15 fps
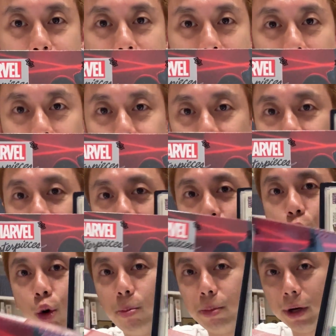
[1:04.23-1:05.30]
after
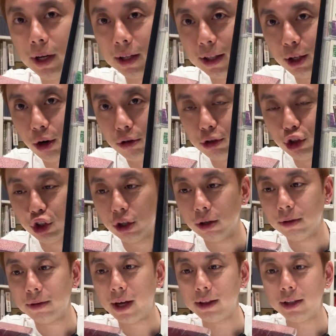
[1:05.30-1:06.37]
opening the original
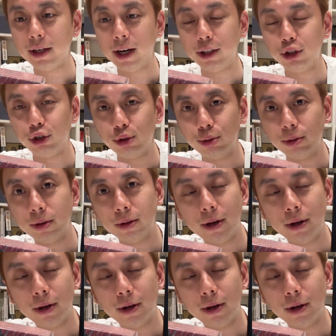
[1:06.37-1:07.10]
1992